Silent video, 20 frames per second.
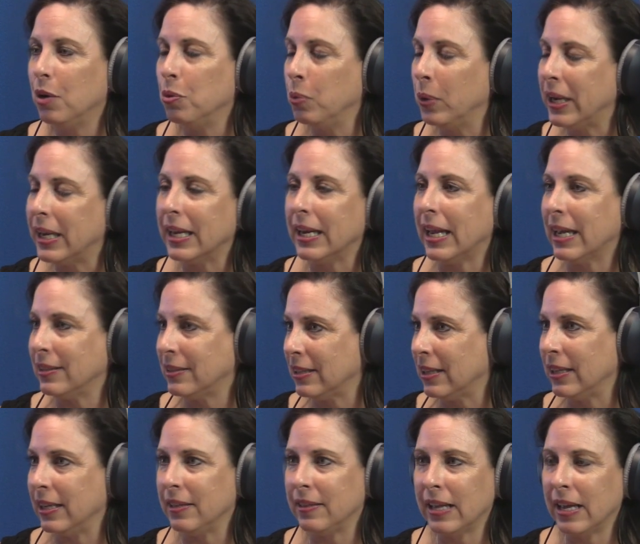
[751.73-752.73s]
we can
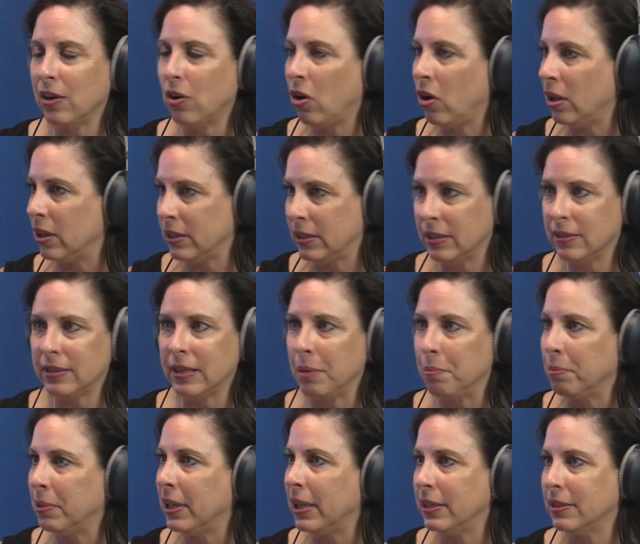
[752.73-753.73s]
escalate that all in the
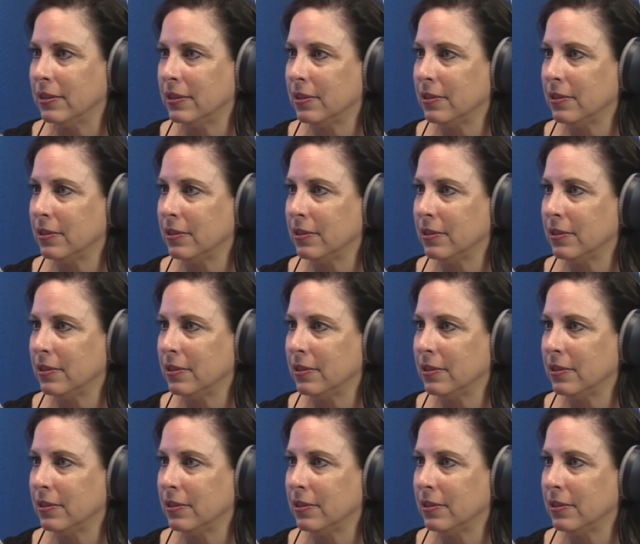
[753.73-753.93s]
same place.